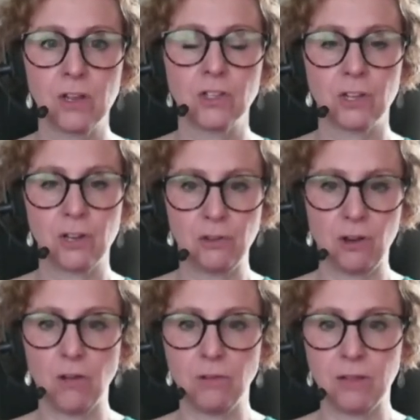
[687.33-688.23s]
So
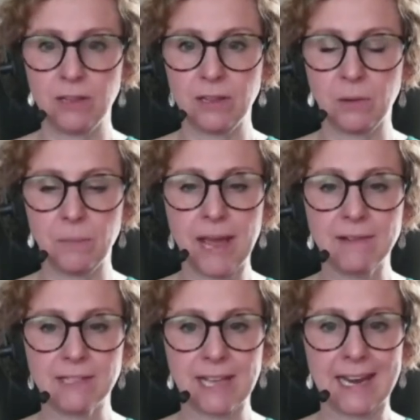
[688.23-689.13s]
that
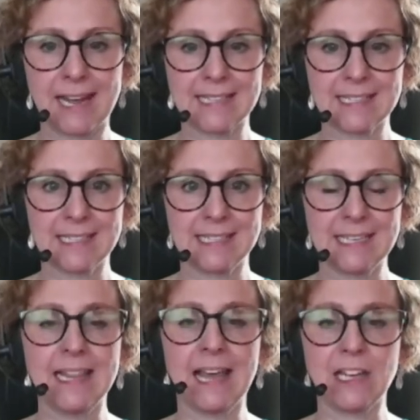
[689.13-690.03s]
parents can ask to
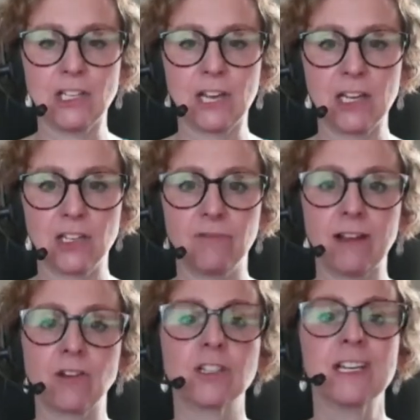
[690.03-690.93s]
see that education
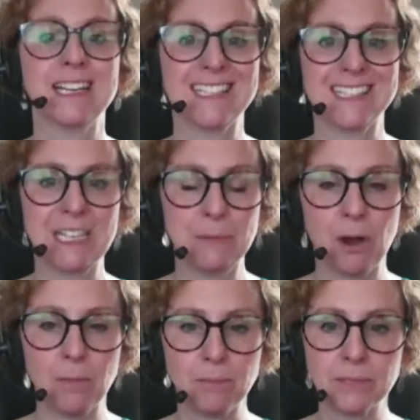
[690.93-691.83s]
record, and
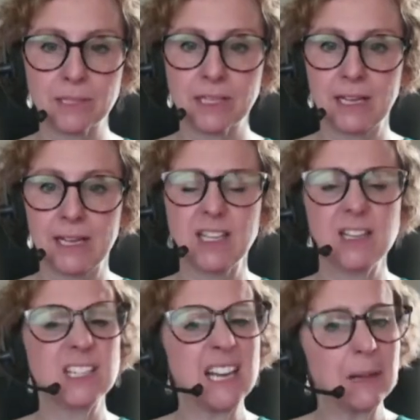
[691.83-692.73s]
CPOMs,
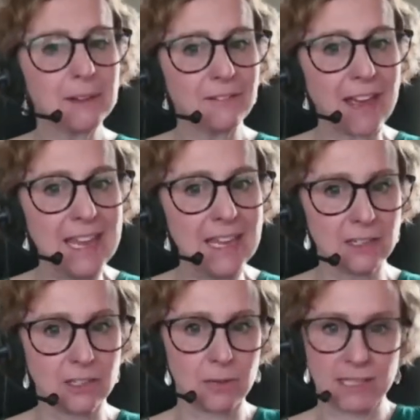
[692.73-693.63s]
it's a little bit vague
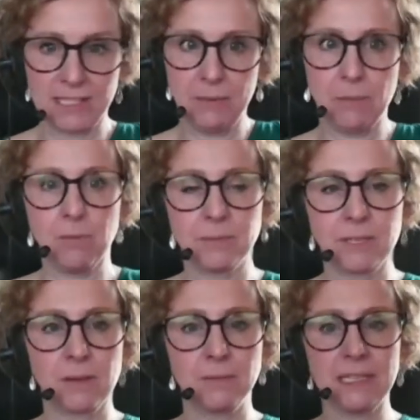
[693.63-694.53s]
as to whether CPOMs
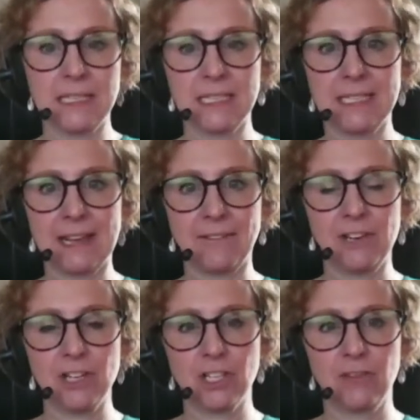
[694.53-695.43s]
comes into the
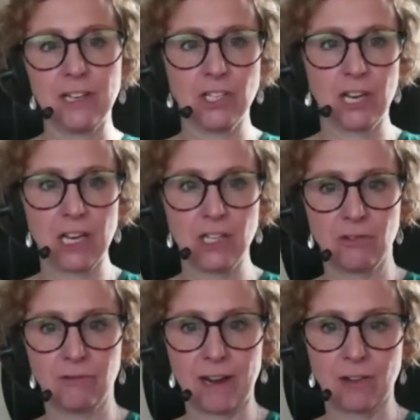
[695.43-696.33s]
definition of
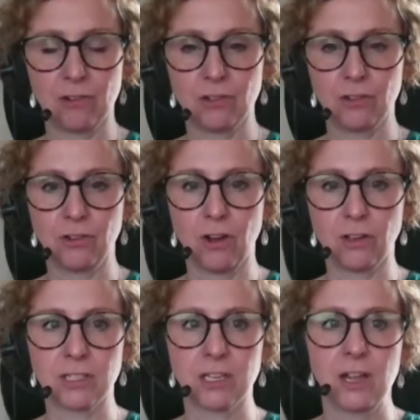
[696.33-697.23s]
education record or
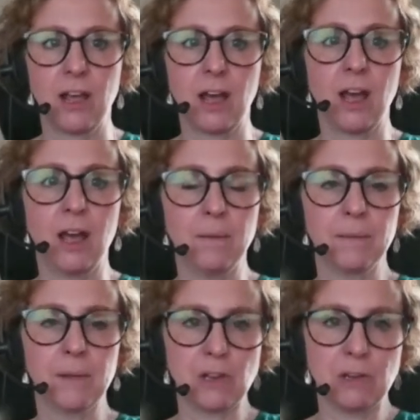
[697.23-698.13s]
not,
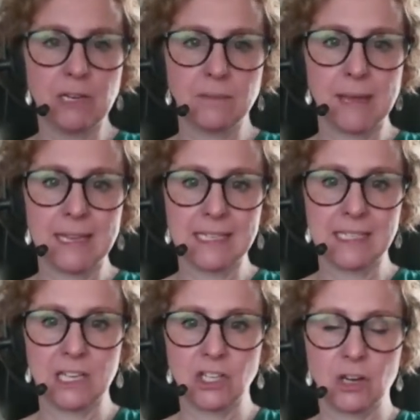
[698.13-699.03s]
but you need to make a
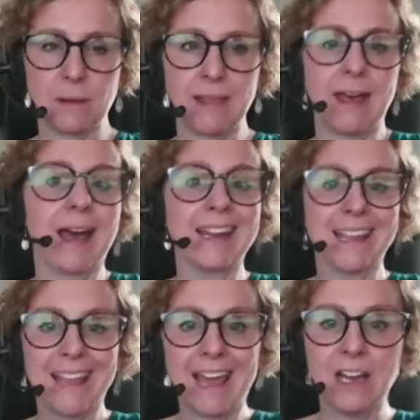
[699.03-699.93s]
decision about that. And
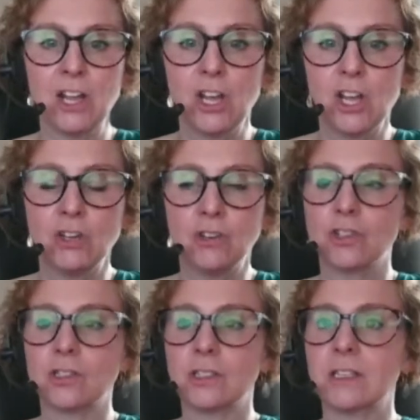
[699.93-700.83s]
again, you
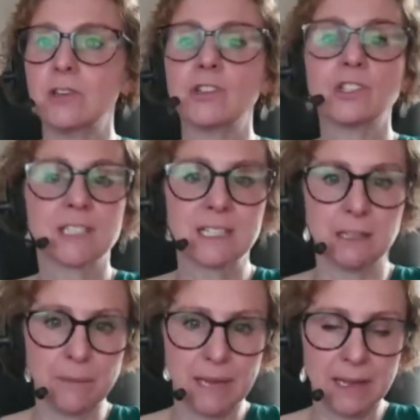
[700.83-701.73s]
should
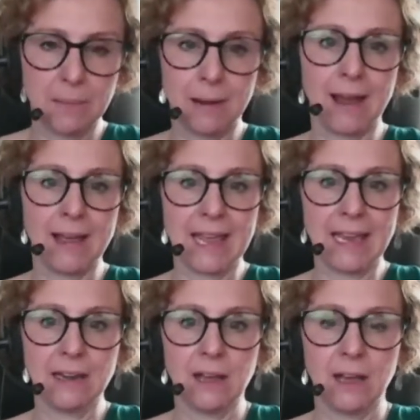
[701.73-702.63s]
still be applying